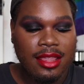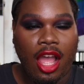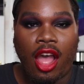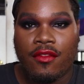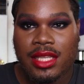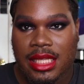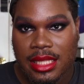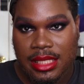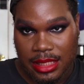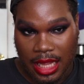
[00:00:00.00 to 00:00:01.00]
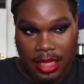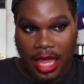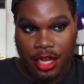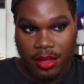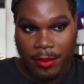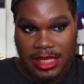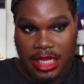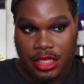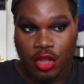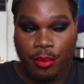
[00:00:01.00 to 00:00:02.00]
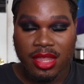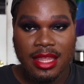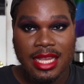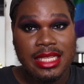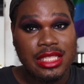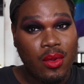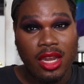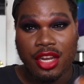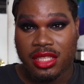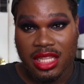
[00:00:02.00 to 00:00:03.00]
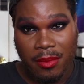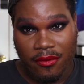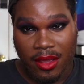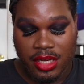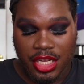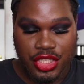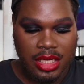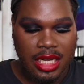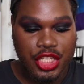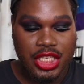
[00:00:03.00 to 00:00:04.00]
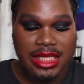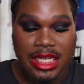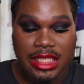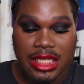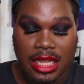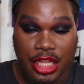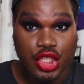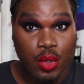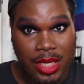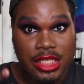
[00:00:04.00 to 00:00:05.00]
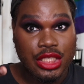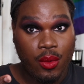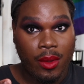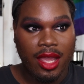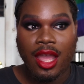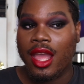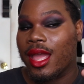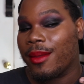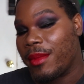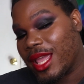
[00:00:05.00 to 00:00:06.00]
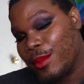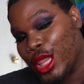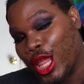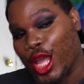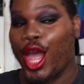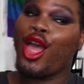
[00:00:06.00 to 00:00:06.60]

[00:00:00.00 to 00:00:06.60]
obviously this is like lighter than my skin tone, but the thing is it's going underneath my foundation, and I just need it to like do what it's doing, make me look